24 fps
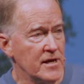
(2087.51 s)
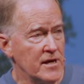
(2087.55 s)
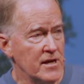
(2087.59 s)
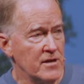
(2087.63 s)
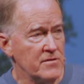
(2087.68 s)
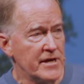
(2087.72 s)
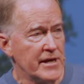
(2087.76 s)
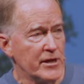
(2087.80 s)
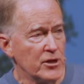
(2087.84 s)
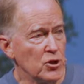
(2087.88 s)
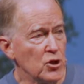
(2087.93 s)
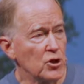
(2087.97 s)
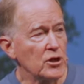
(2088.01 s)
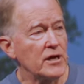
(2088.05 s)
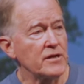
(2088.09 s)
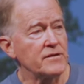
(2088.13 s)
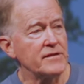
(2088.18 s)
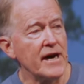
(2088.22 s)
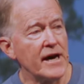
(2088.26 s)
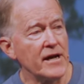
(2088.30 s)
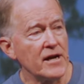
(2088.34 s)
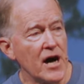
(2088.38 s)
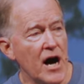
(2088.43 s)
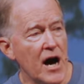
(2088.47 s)
then look at
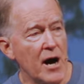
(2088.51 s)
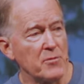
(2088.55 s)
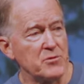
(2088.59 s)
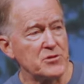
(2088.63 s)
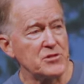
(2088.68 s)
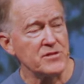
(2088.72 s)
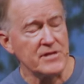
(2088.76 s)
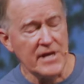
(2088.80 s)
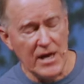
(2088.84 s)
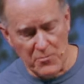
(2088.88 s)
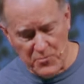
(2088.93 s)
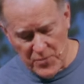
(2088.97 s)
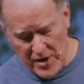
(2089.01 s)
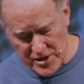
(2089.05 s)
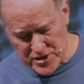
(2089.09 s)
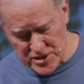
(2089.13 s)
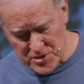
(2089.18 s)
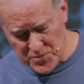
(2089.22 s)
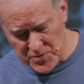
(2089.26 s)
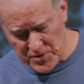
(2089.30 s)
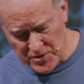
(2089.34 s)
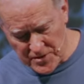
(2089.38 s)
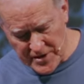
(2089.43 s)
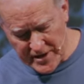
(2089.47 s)
that option, that
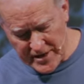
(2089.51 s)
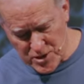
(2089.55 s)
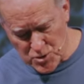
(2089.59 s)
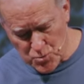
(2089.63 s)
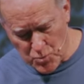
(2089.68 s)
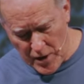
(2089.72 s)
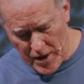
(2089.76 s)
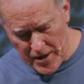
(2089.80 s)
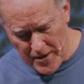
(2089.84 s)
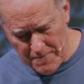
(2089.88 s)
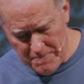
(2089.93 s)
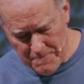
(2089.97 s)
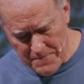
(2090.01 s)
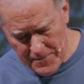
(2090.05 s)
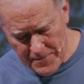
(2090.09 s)
possibility as well.